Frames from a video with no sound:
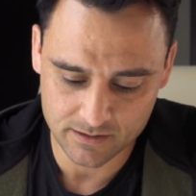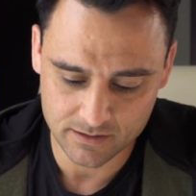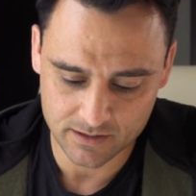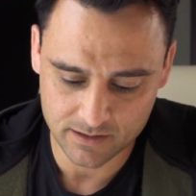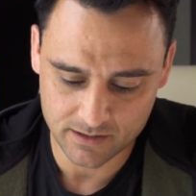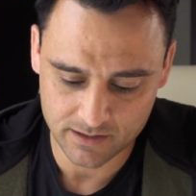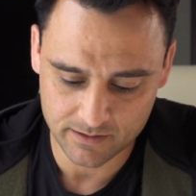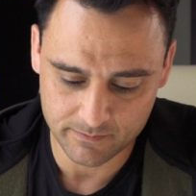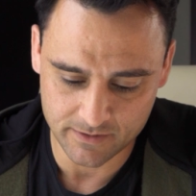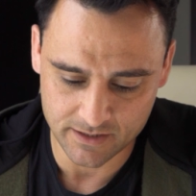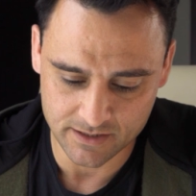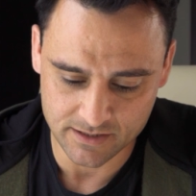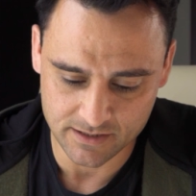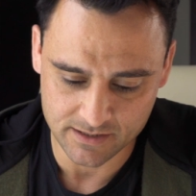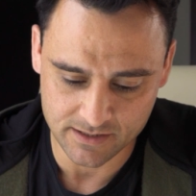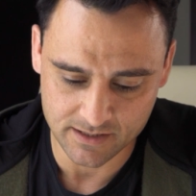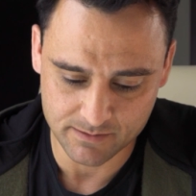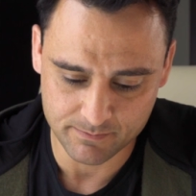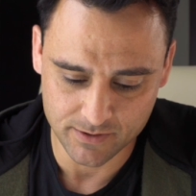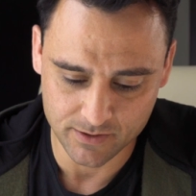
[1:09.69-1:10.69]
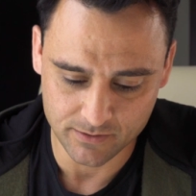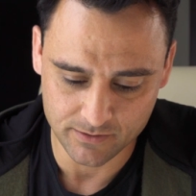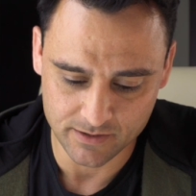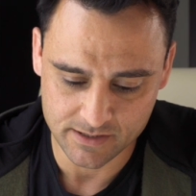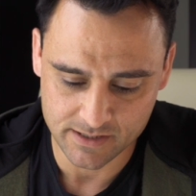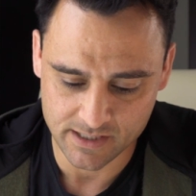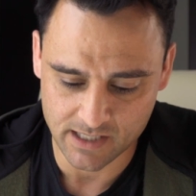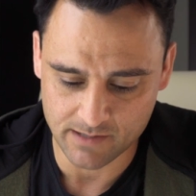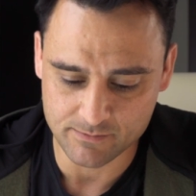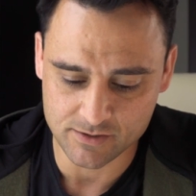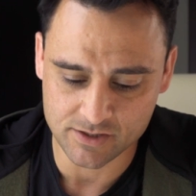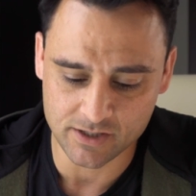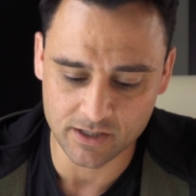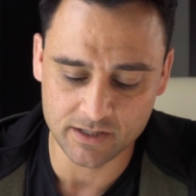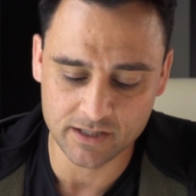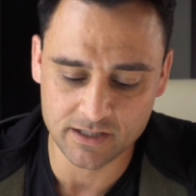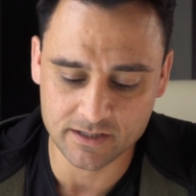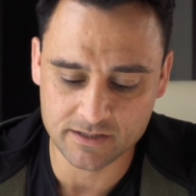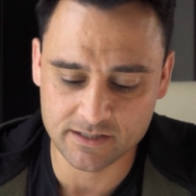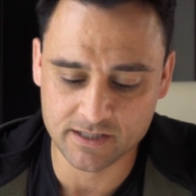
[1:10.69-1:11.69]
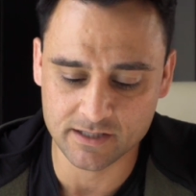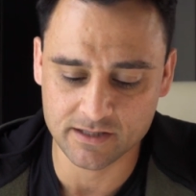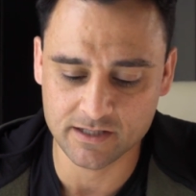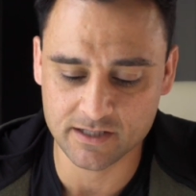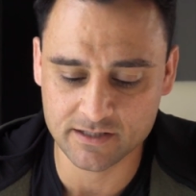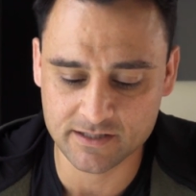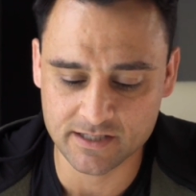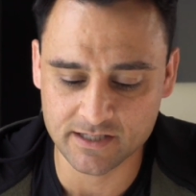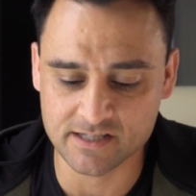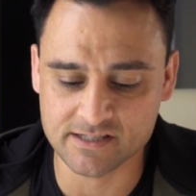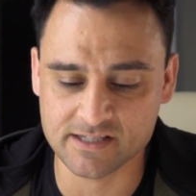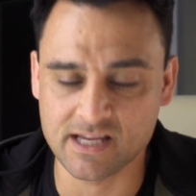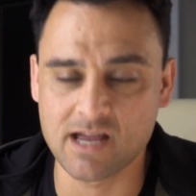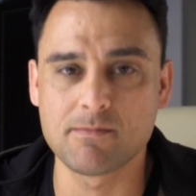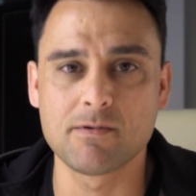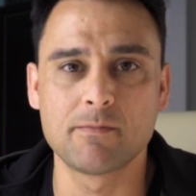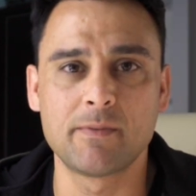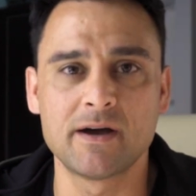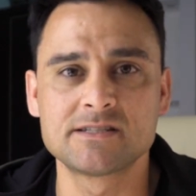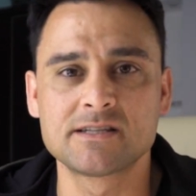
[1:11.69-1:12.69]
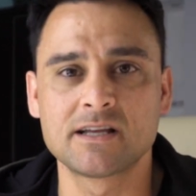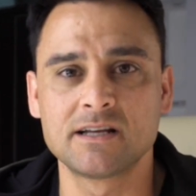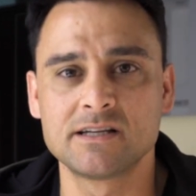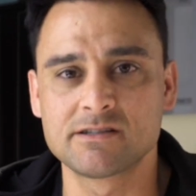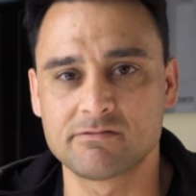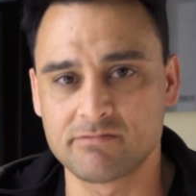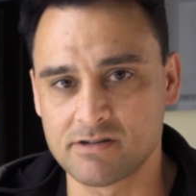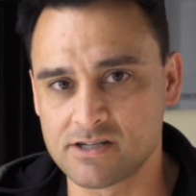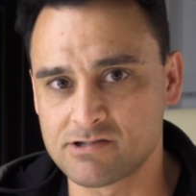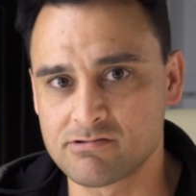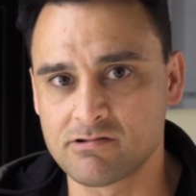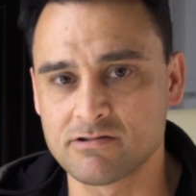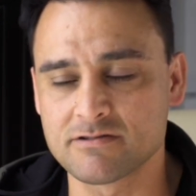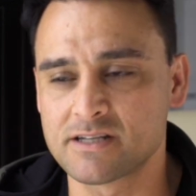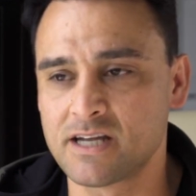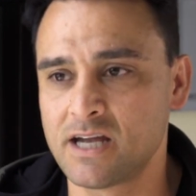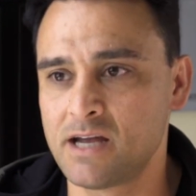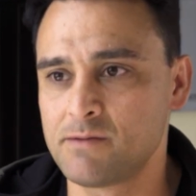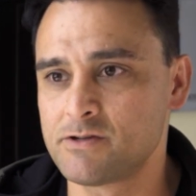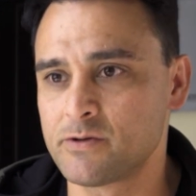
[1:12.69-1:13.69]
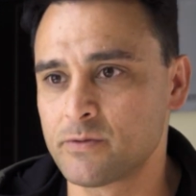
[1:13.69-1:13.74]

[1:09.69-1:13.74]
let me just pull this up. So the Tinder scammer basically is a restaurant scam.